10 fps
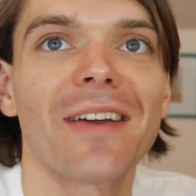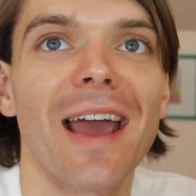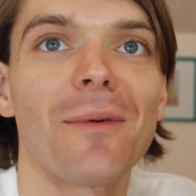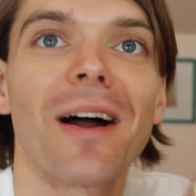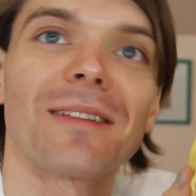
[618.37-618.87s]

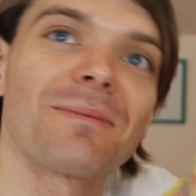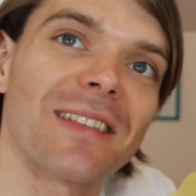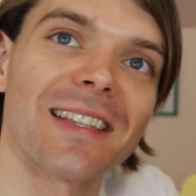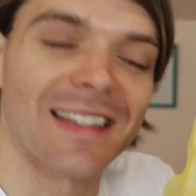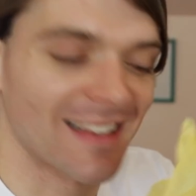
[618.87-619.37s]
Okay, well,
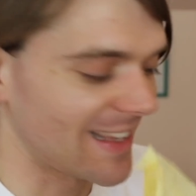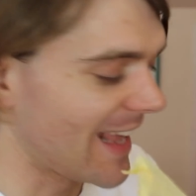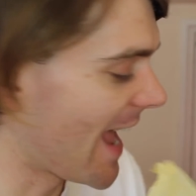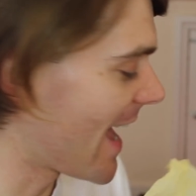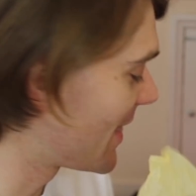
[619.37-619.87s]

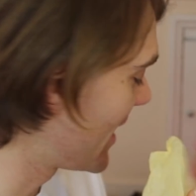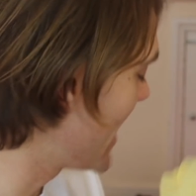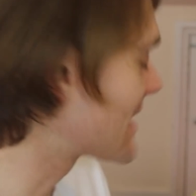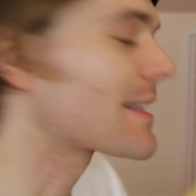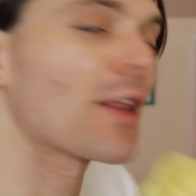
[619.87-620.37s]
eh,
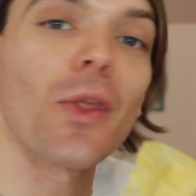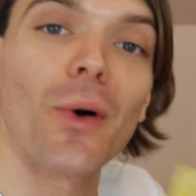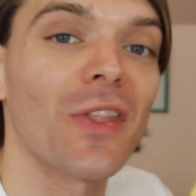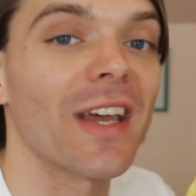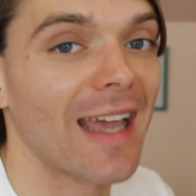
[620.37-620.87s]
it's the
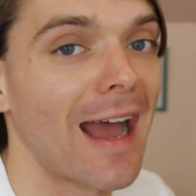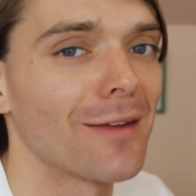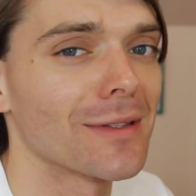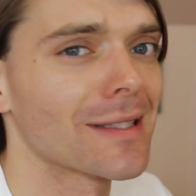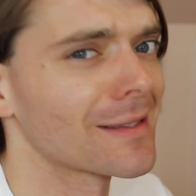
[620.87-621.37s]
thought that
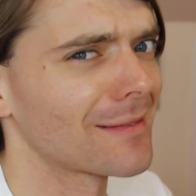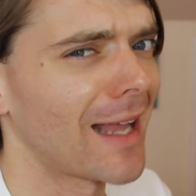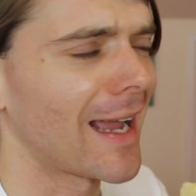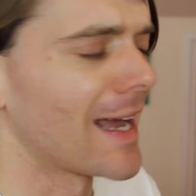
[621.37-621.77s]
counts, I